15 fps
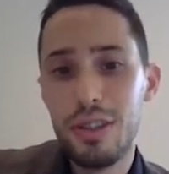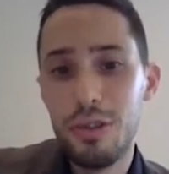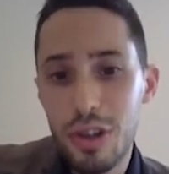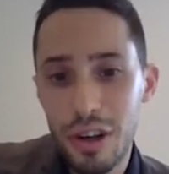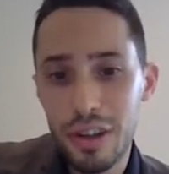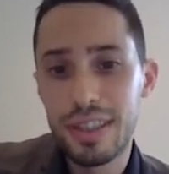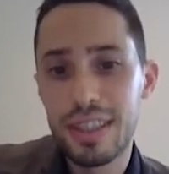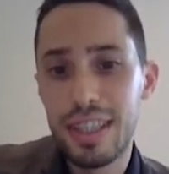you're
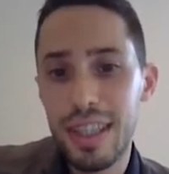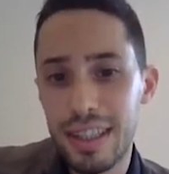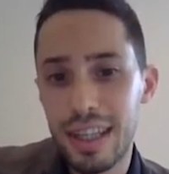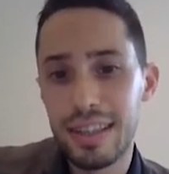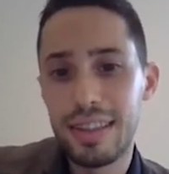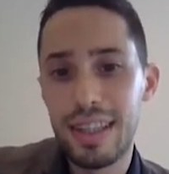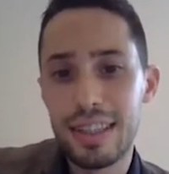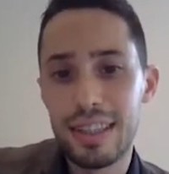going to see
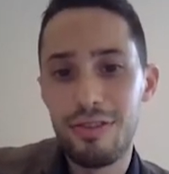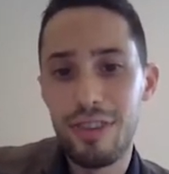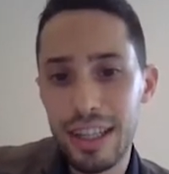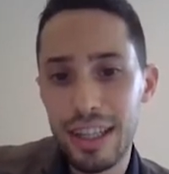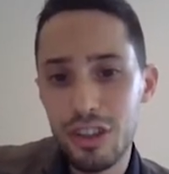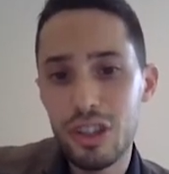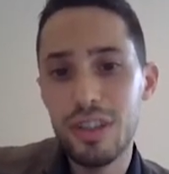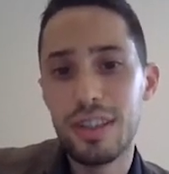that this
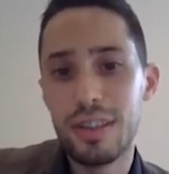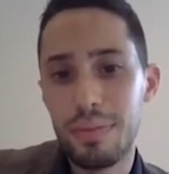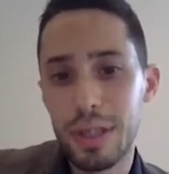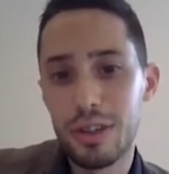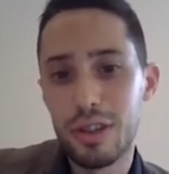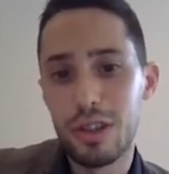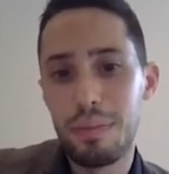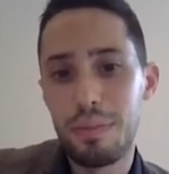vanishes
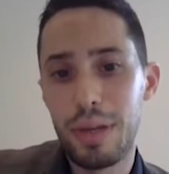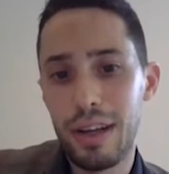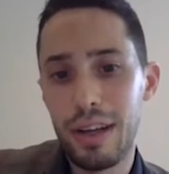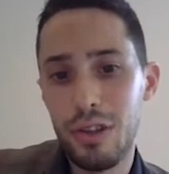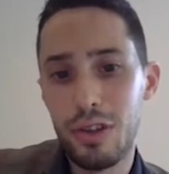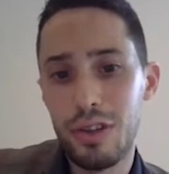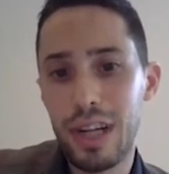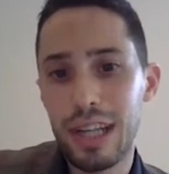because you apply
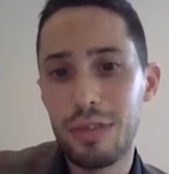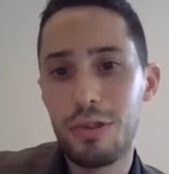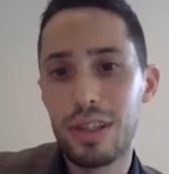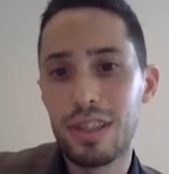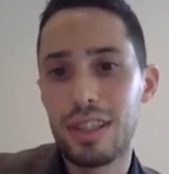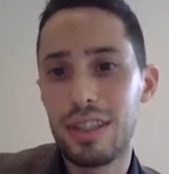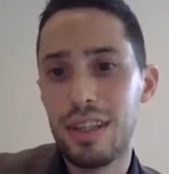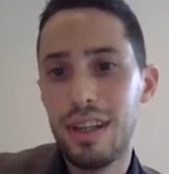neural
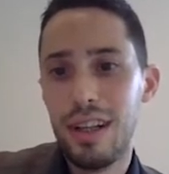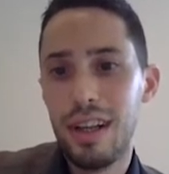networks.